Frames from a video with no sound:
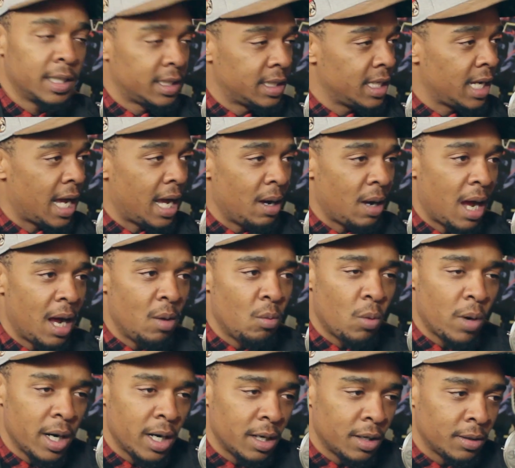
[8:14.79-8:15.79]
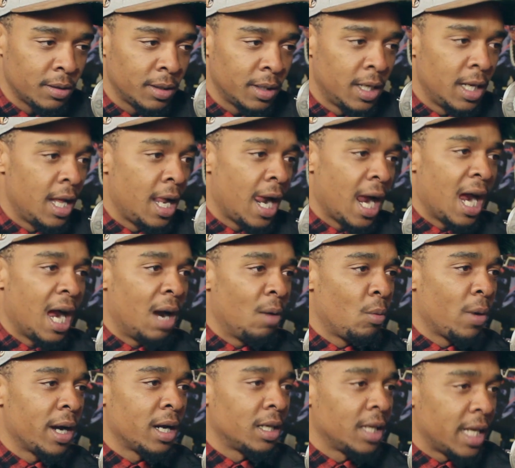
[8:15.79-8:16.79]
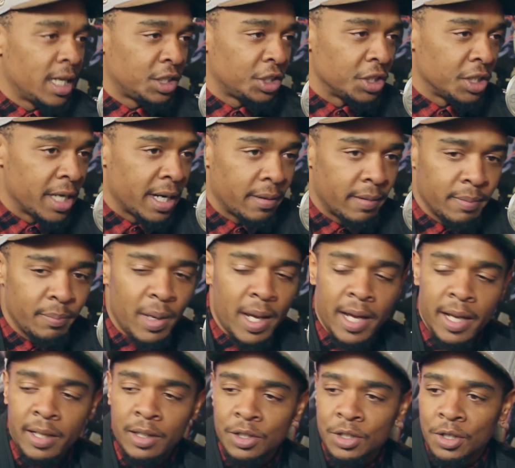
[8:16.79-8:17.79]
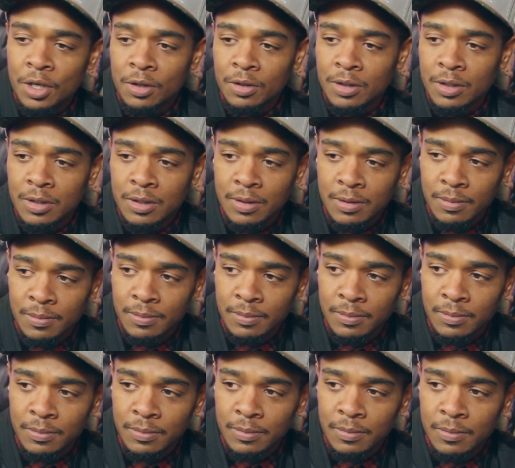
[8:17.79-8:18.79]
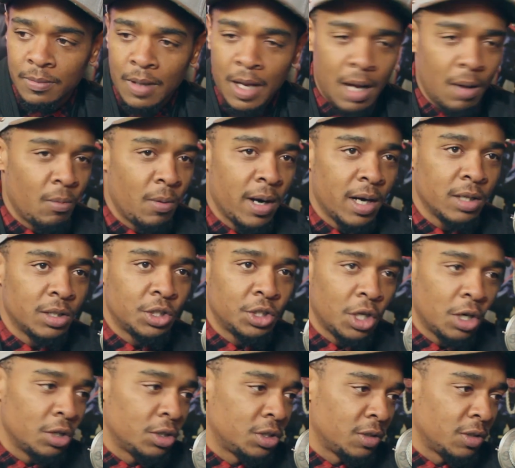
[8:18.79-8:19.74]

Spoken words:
see, I wear, I wear legendary band shirts. I wear shirts.